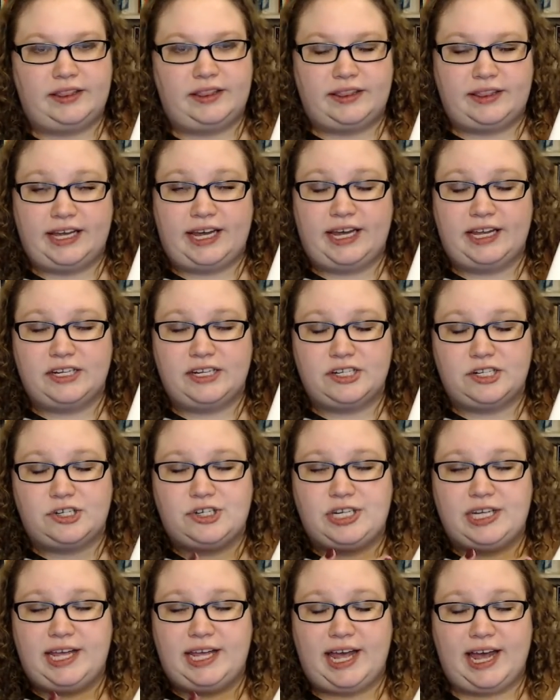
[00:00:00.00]
that
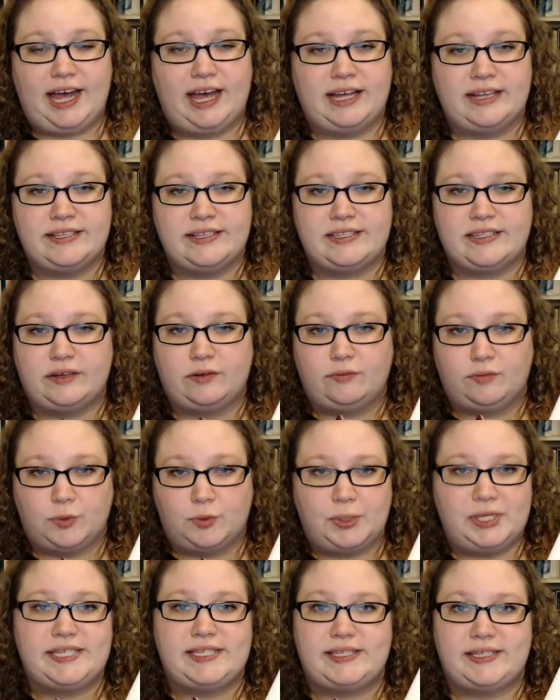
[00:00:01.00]
she has a
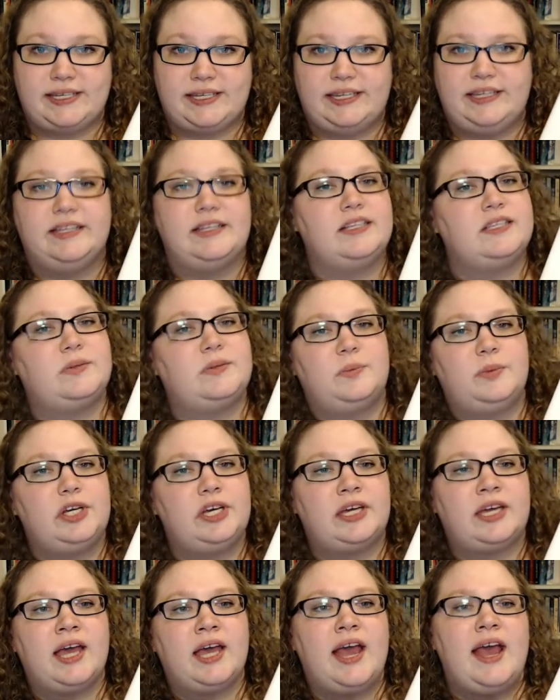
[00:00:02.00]
voice in this
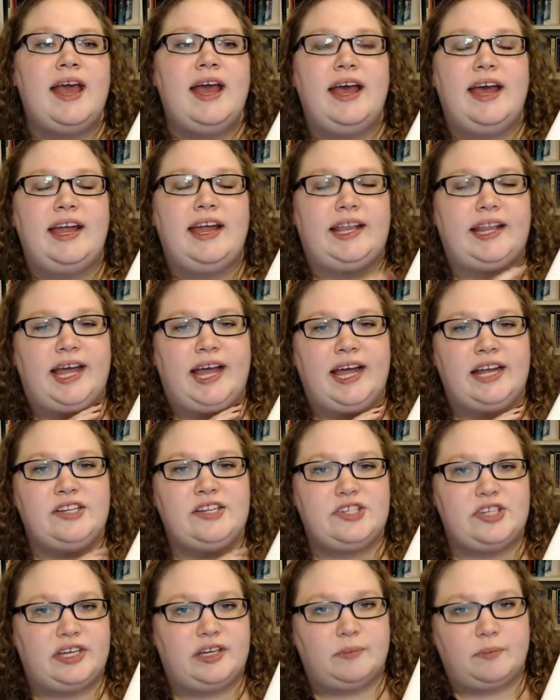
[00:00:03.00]
book and that
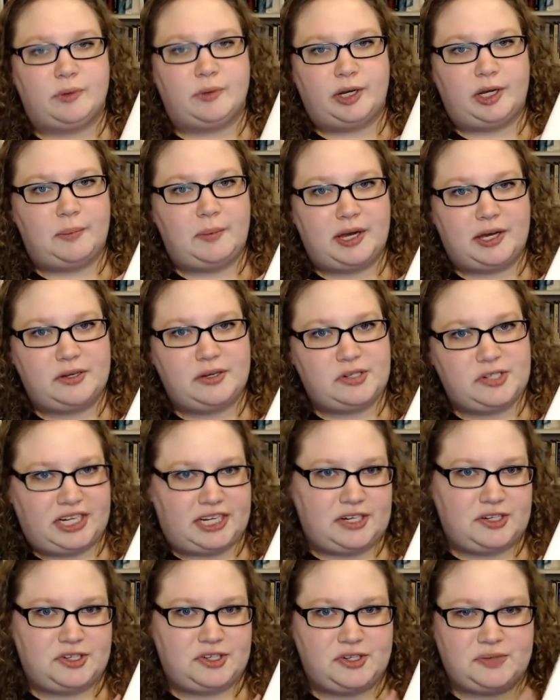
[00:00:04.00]
she can bring about
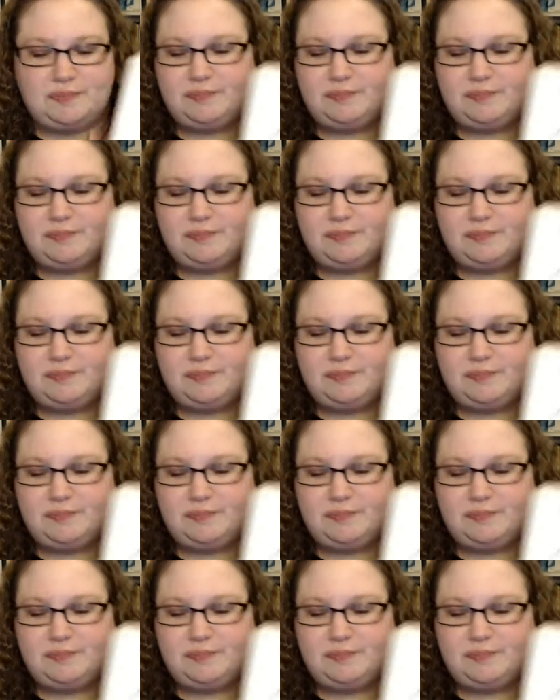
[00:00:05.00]
change.